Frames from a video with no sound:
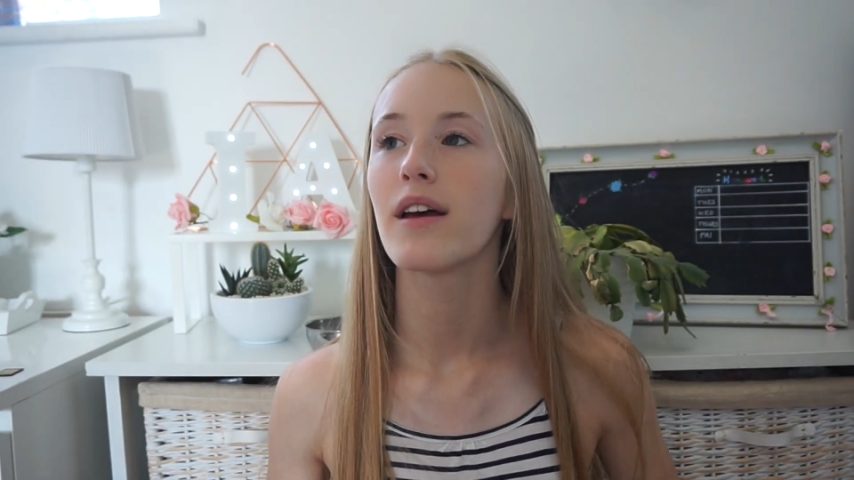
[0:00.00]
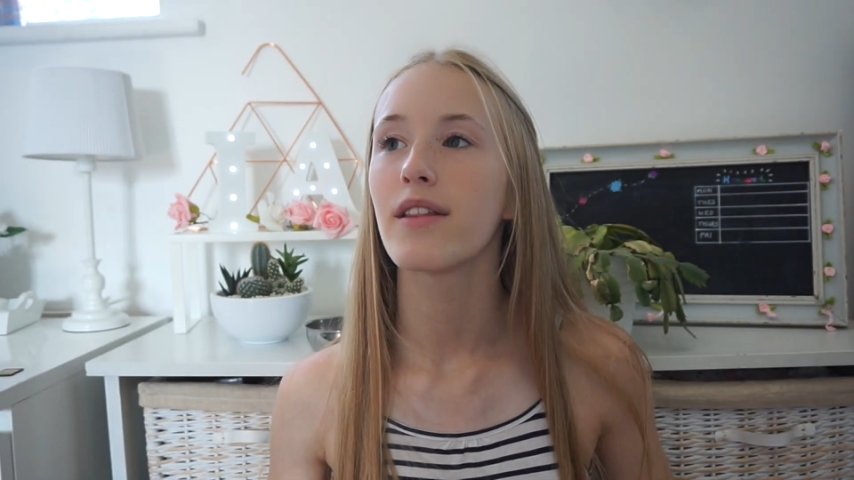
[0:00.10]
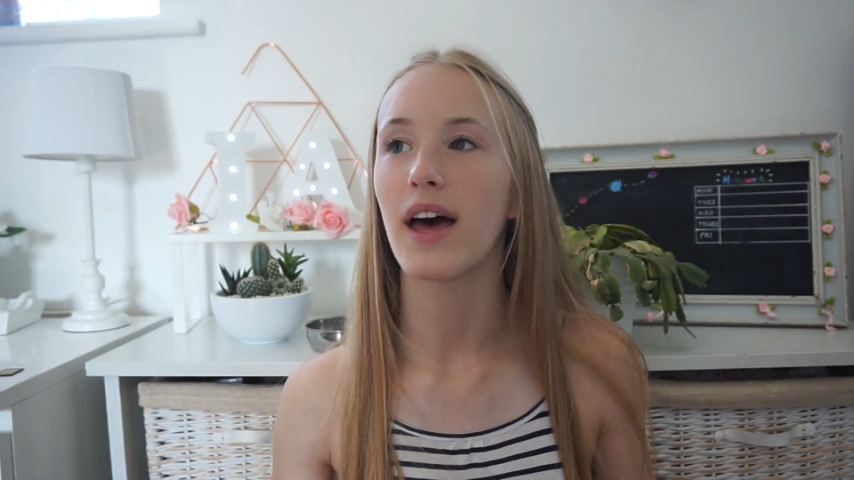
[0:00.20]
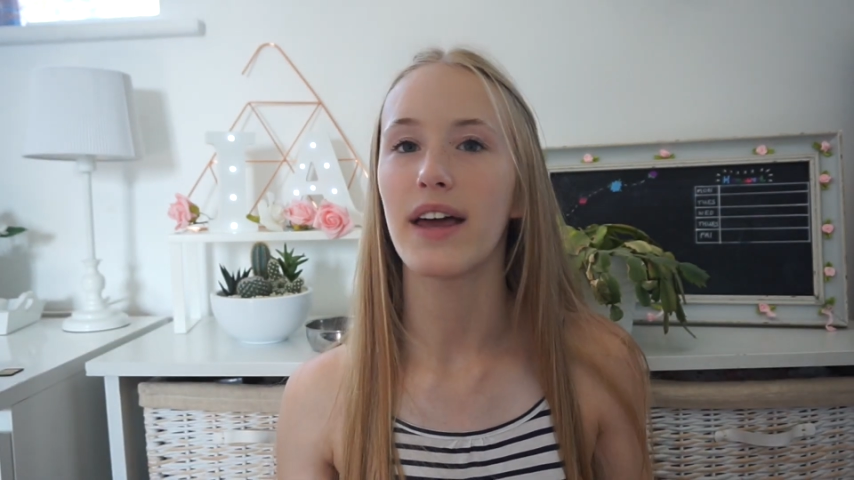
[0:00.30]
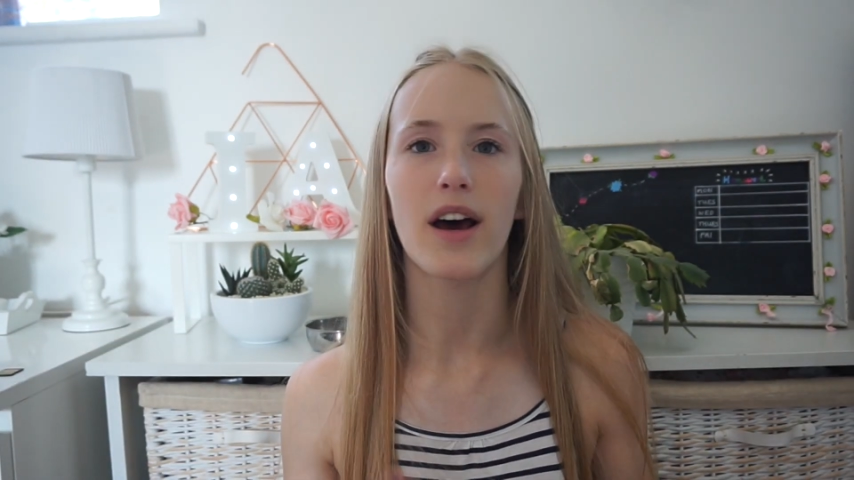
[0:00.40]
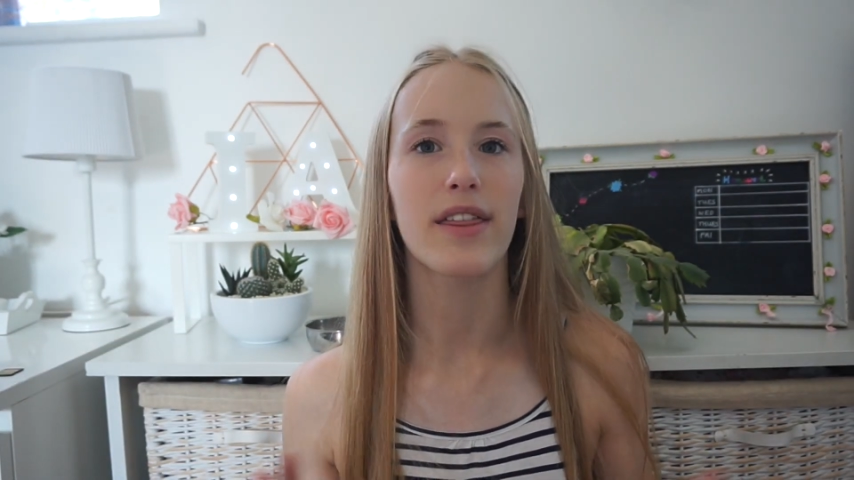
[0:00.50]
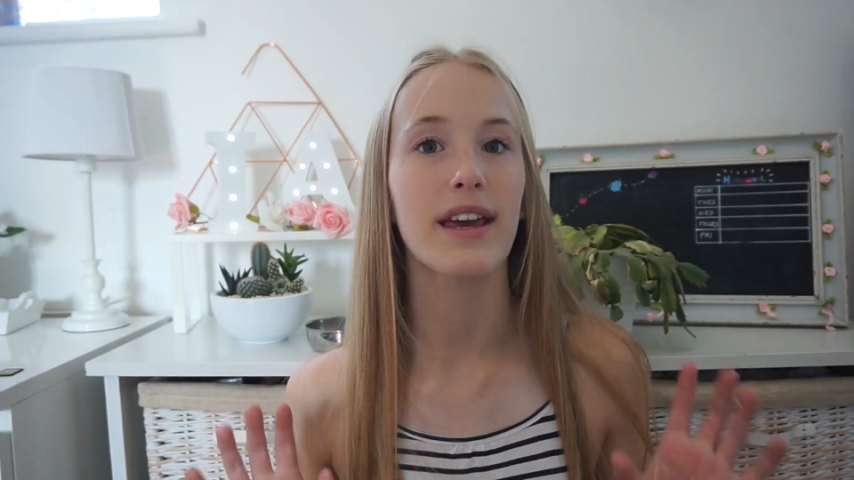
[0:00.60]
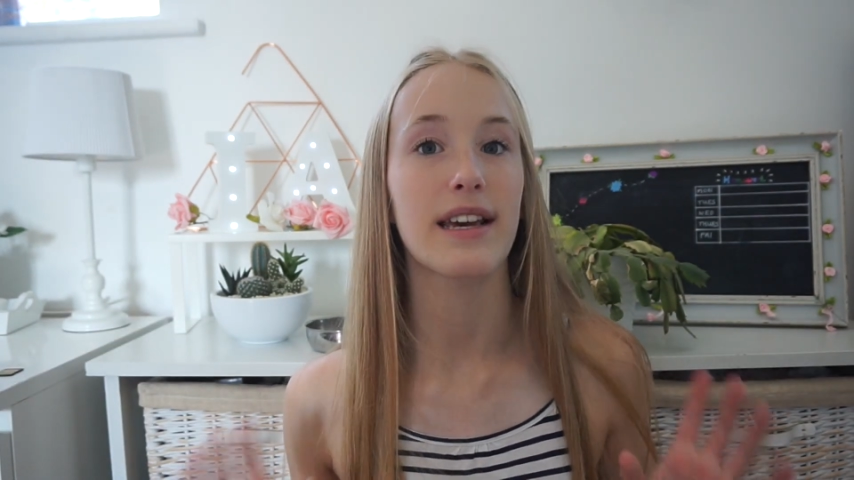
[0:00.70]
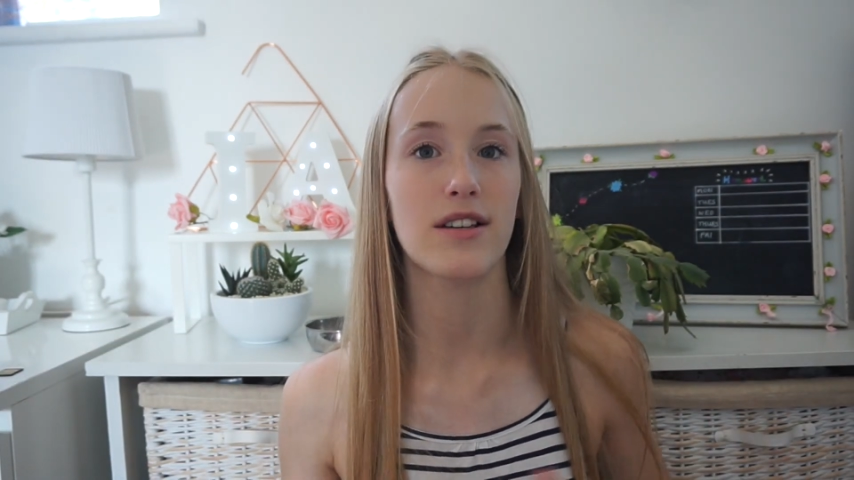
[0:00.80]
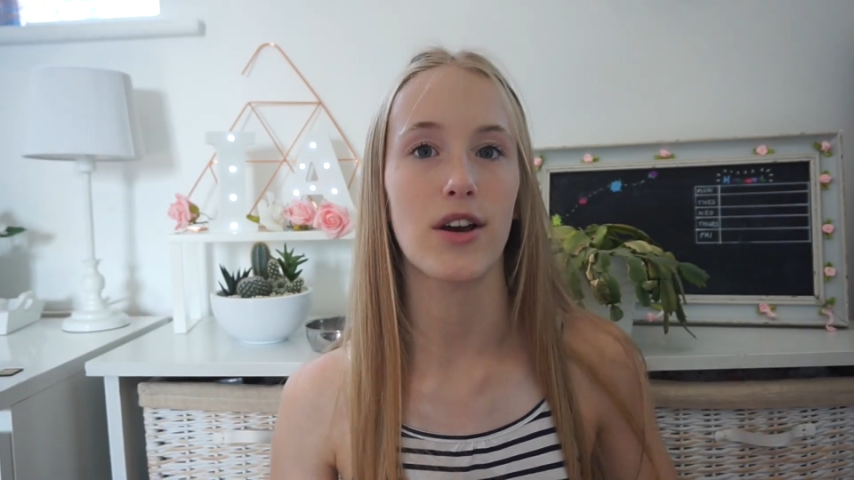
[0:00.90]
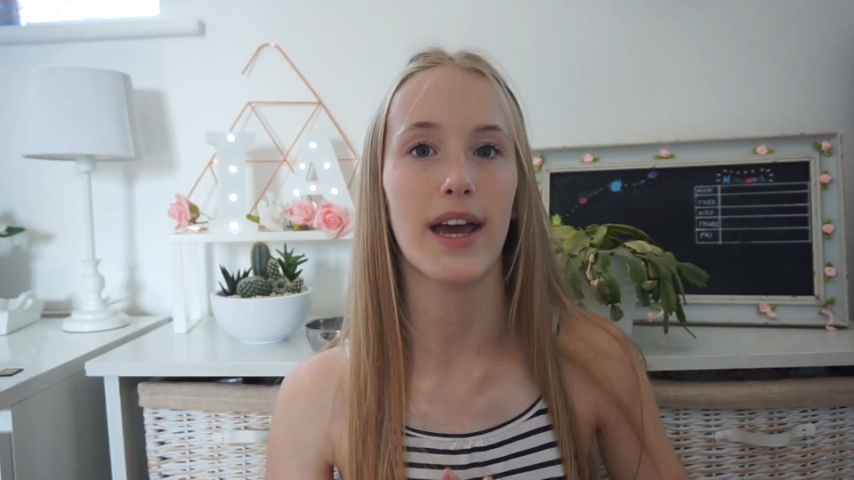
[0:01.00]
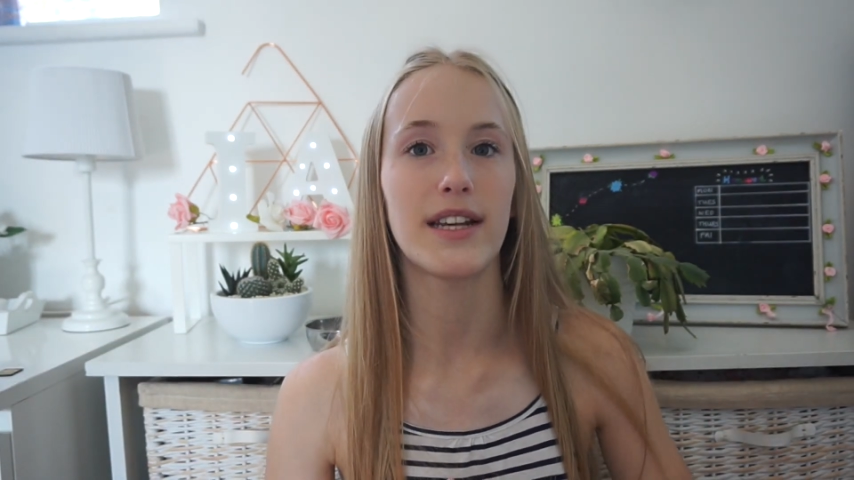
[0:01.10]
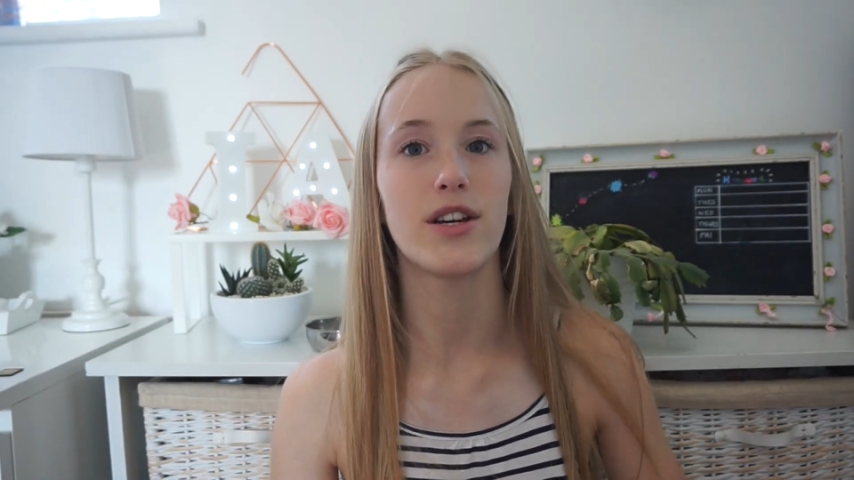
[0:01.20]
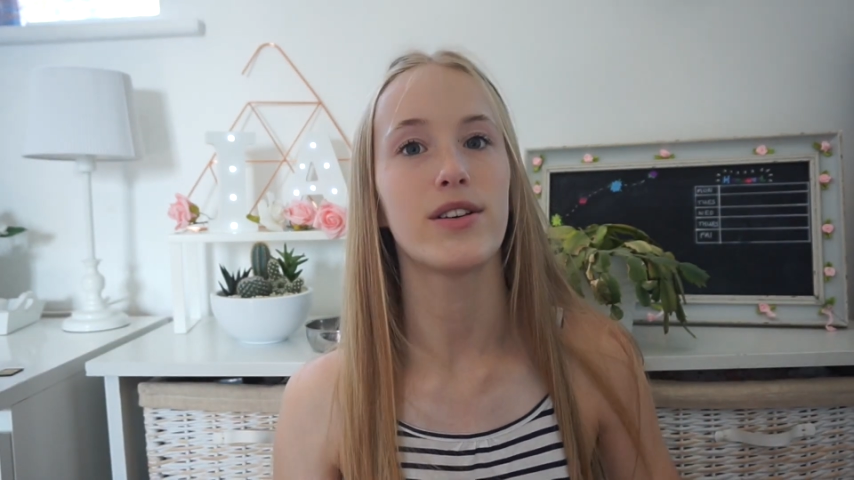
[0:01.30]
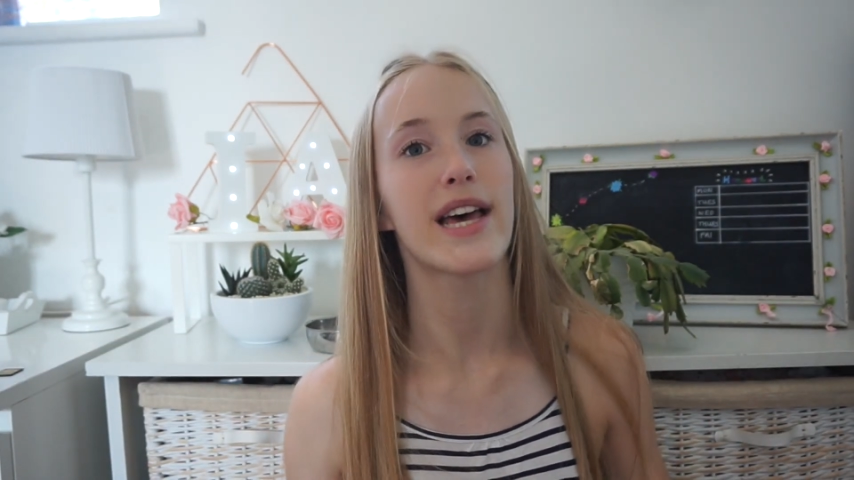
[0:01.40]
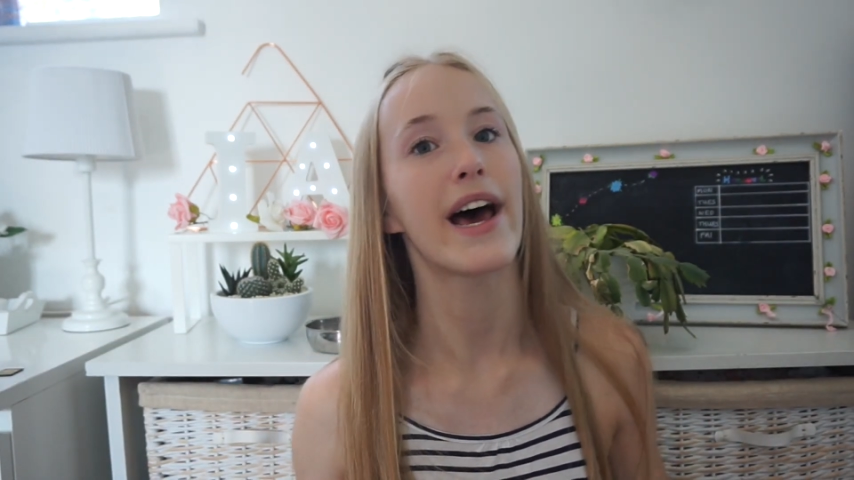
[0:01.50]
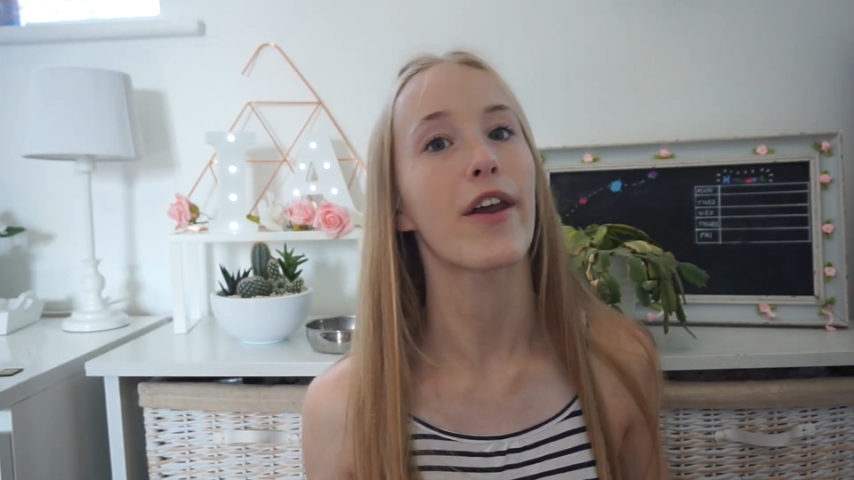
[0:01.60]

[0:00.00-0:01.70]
then I think it's okay to use it,